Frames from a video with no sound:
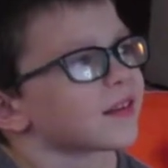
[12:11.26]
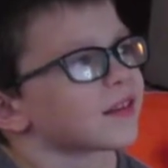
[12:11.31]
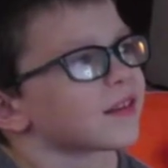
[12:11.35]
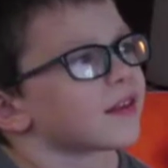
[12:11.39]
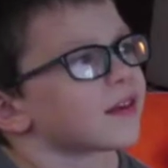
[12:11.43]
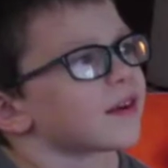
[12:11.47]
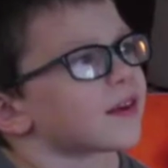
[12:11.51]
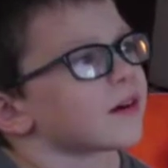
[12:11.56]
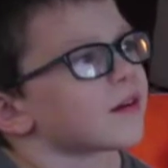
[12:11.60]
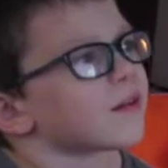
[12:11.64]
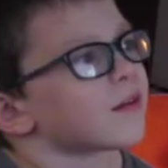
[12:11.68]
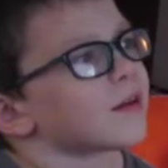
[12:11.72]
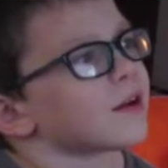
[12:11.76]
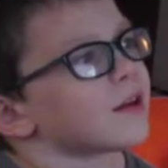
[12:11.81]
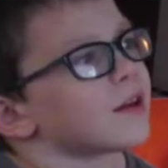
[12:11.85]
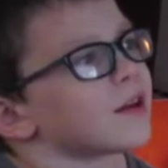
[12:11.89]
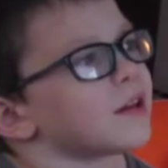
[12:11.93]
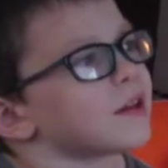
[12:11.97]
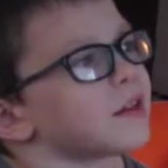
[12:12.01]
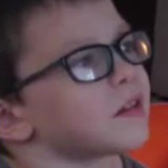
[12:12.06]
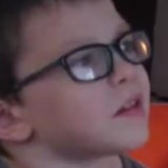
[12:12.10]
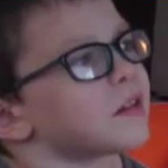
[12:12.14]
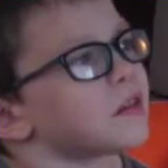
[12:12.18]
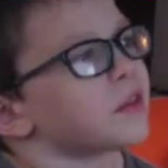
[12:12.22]
No,
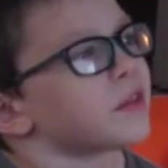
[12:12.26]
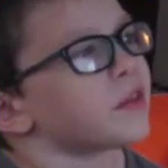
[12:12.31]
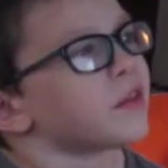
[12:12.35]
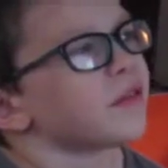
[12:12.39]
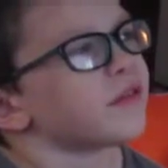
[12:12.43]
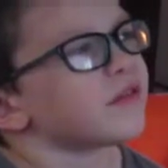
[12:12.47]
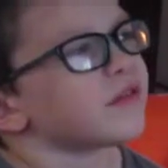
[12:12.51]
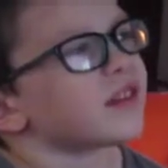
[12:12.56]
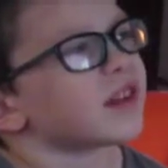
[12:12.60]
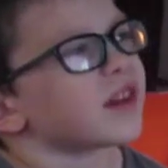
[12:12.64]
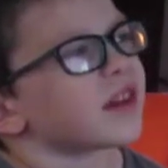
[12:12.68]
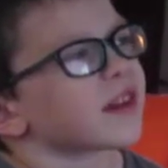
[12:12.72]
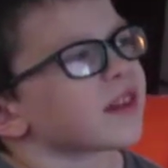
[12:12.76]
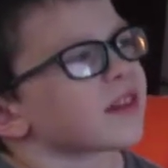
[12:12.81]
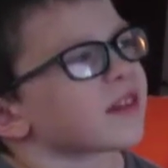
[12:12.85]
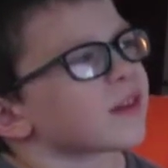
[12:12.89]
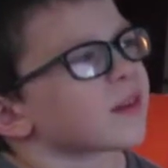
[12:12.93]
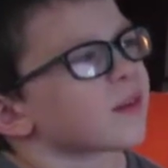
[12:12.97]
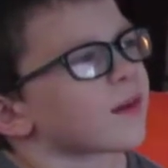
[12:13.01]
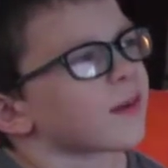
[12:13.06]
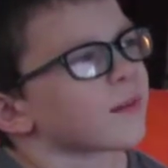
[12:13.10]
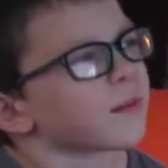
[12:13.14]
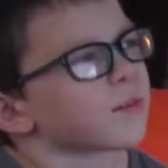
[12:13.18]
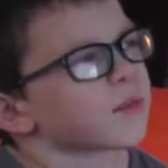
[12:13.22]
I don't like
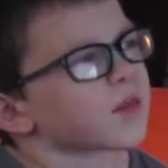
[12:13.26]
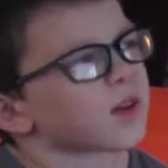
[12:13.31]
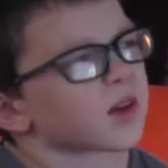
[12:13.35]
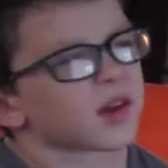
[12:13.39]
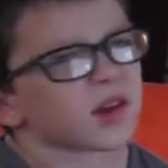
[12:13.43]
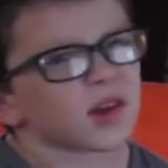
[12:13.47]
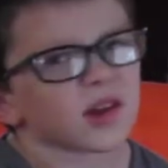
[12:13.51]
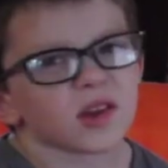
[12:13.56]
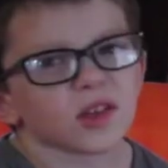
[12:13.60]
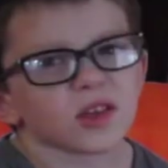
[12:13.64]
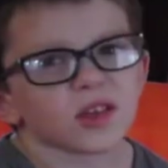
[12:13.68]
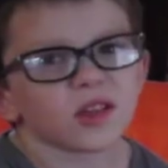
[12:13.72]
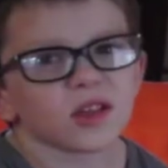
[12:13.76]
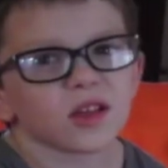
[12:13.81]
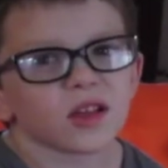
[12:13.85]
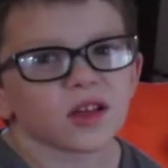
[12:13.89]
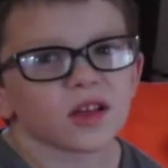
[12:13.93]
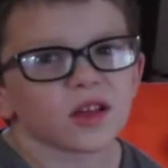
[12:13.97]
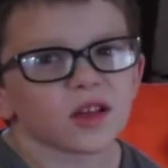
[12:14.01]
some things.